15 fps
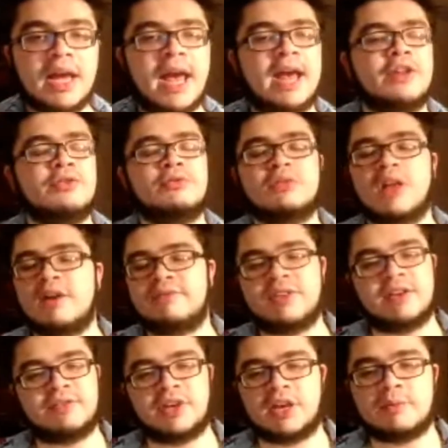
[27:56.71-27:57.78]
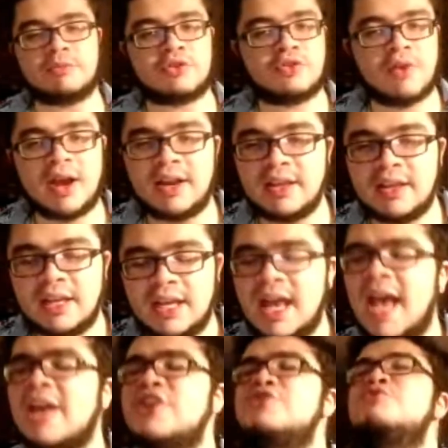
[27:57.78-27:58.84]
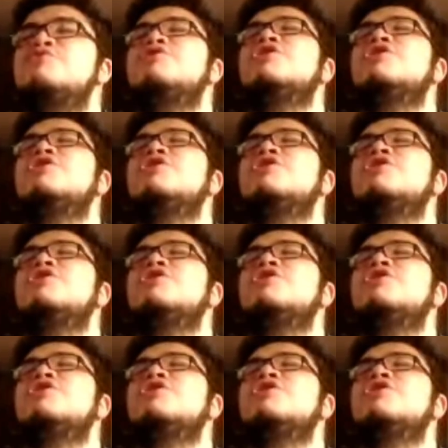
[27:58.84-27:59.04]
and you love giving him credit and you